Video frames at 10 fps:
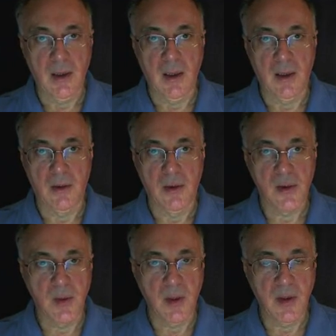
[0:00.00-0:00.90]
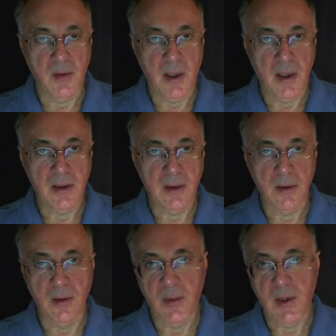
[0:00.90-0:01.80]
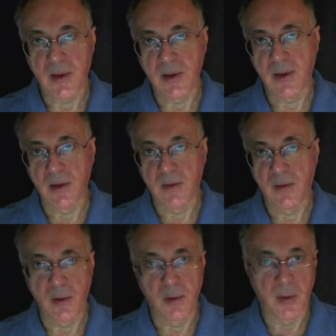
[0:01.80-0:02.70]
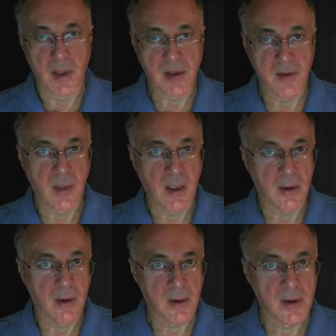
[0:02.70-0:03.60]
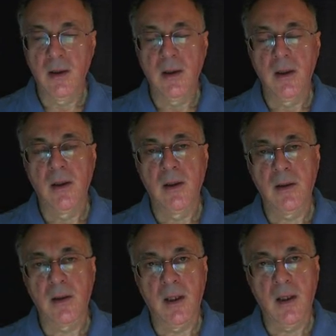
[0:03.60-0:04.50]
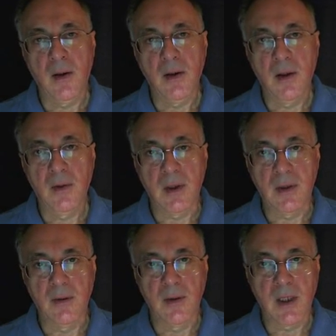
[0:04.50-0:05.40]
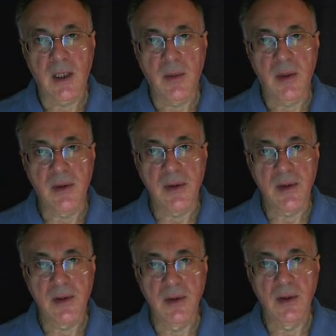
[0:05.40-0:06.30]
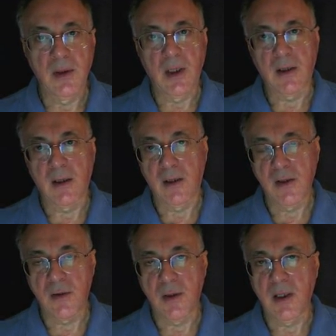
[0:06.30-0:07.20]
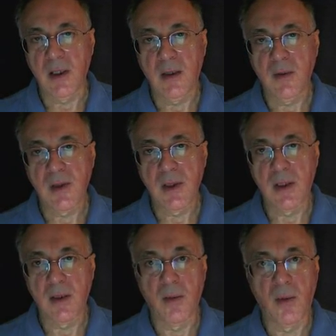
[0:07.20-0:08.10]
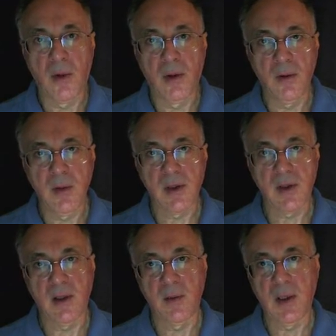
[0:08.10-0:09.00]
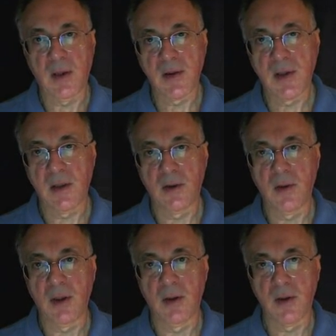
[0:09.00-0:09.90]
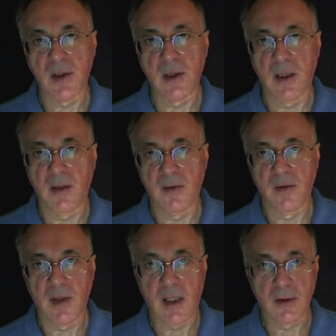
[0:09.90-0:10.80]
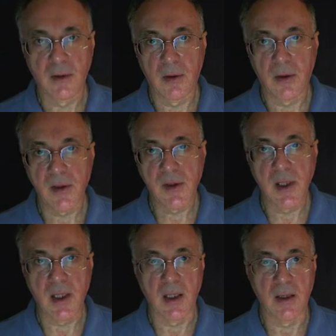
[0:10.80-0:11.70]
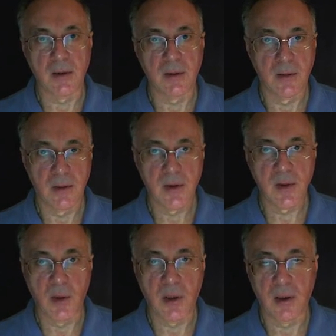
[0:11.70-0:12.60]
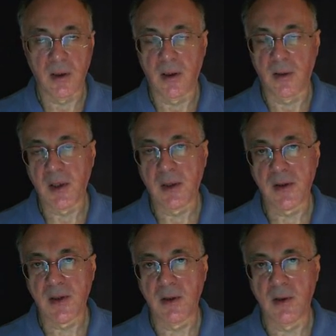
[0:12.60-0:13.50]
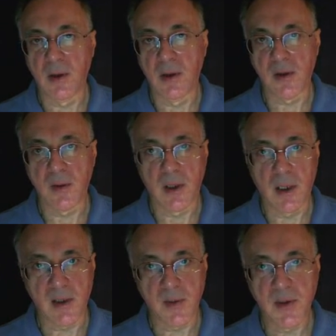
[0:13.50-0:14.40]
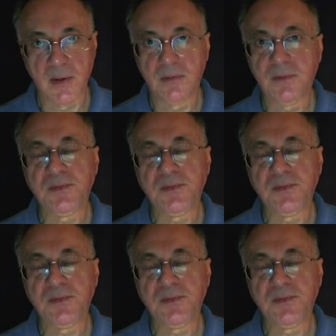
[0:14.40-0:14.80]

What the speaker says: And those may be related to the presence of supermassive black holes. And carrying on with what happens at larger radii, we see that the more luminous ellipticals tend to be those that have flat cores, and smaller ellipticals tend to be those with cusps.